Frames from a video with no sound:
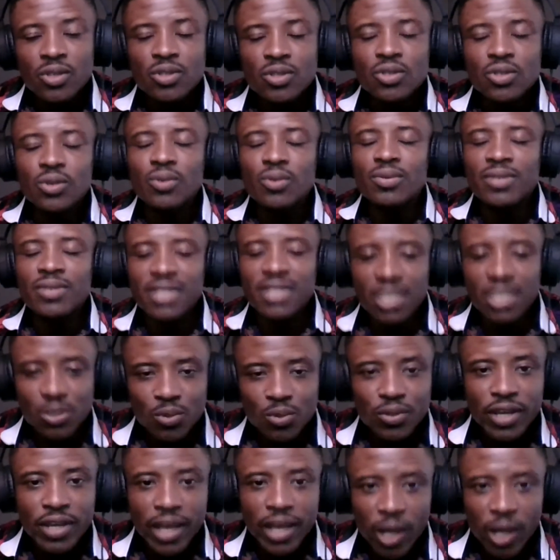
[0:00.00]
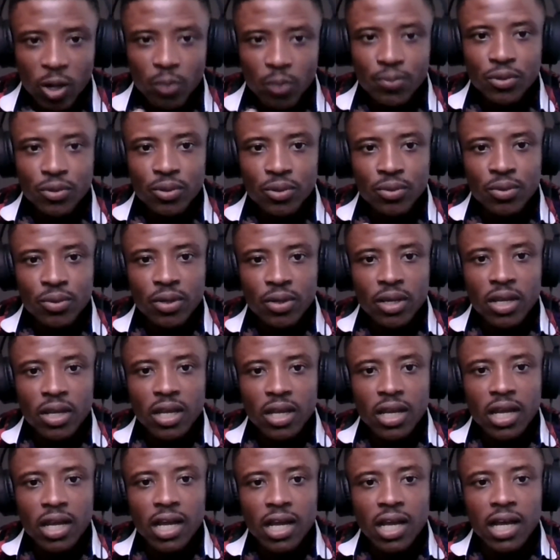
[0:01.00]
So this would help you
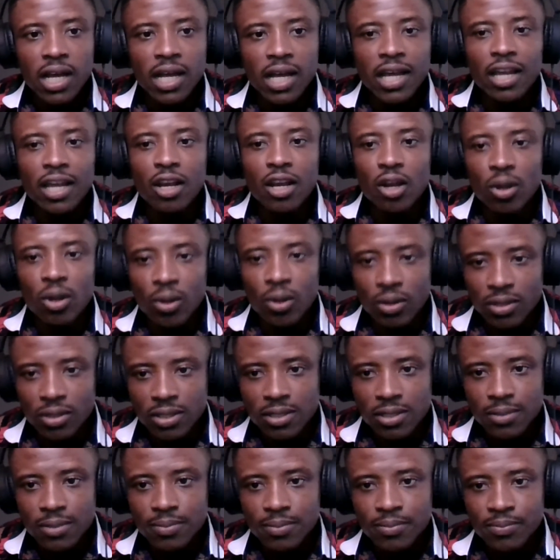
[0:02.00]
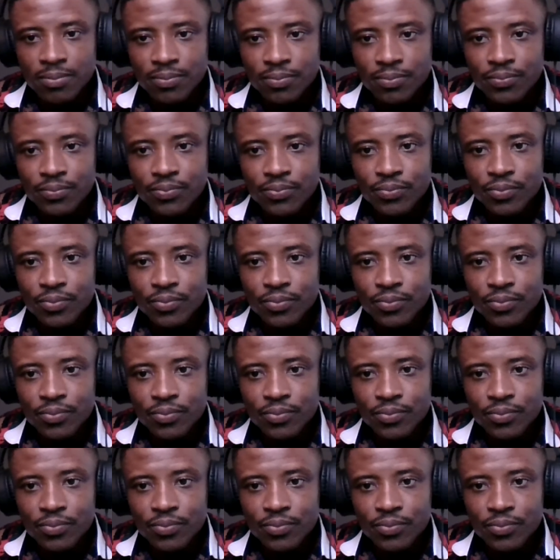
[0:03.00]
a lot. Hmm?